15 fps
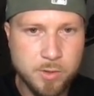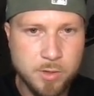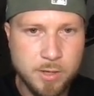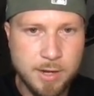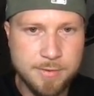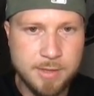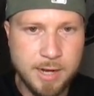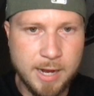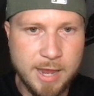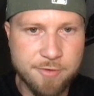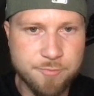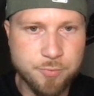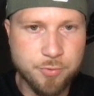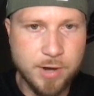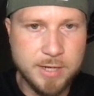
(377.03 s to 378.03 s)
And then I
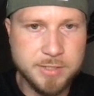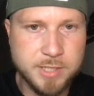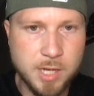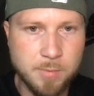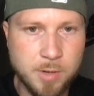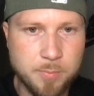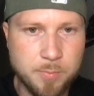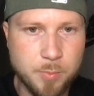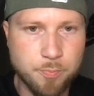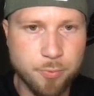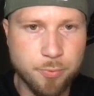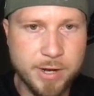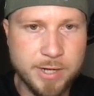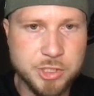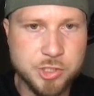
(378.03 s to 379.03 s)
have price come up,
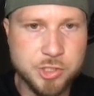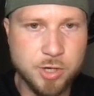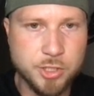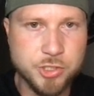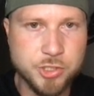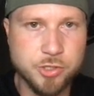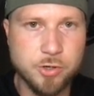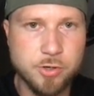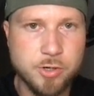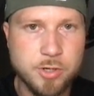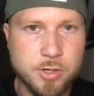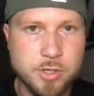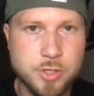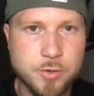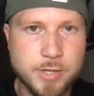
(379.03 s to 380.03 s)
break structure.
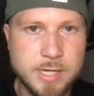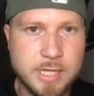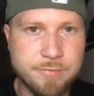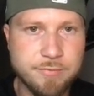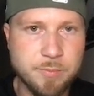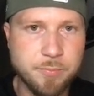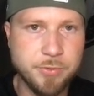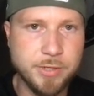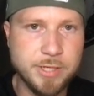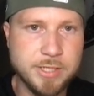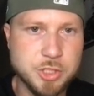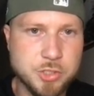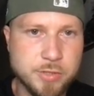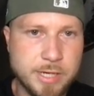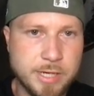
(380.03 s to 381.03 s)
You can even place
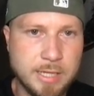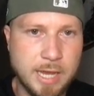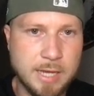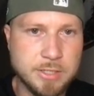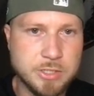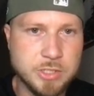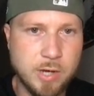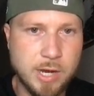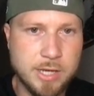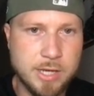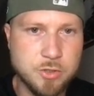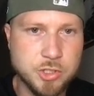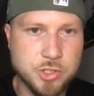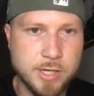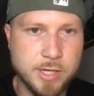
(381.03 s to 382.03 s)
a trend line. So I
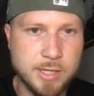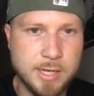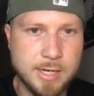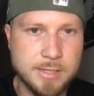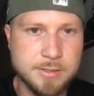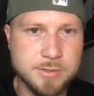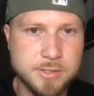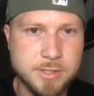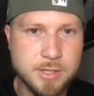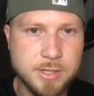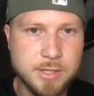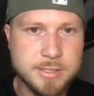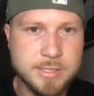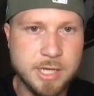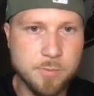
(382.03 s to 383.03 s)
use trend lines
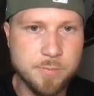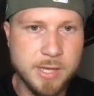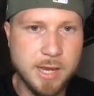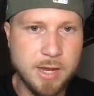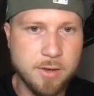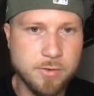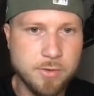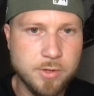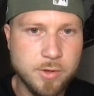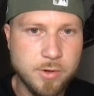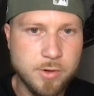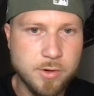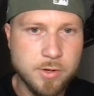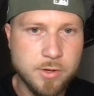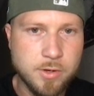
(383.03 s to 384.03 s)
to help me out,
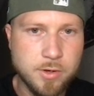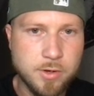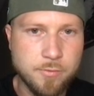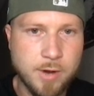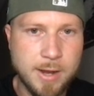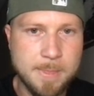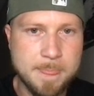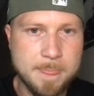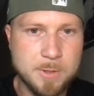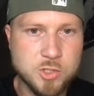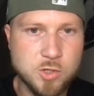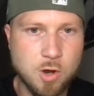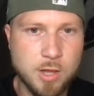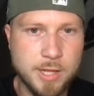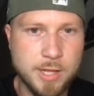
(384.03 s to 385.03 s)
right?
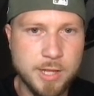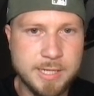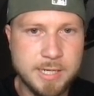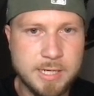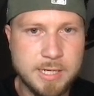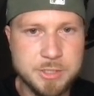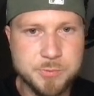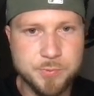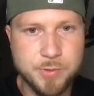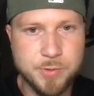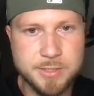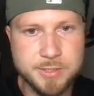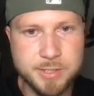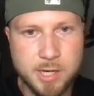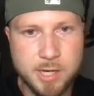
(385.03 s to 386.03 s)
So all I needed is
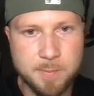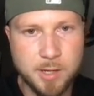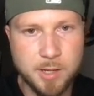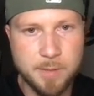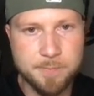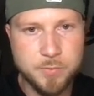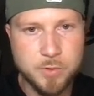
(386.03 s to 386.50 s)
price to come up,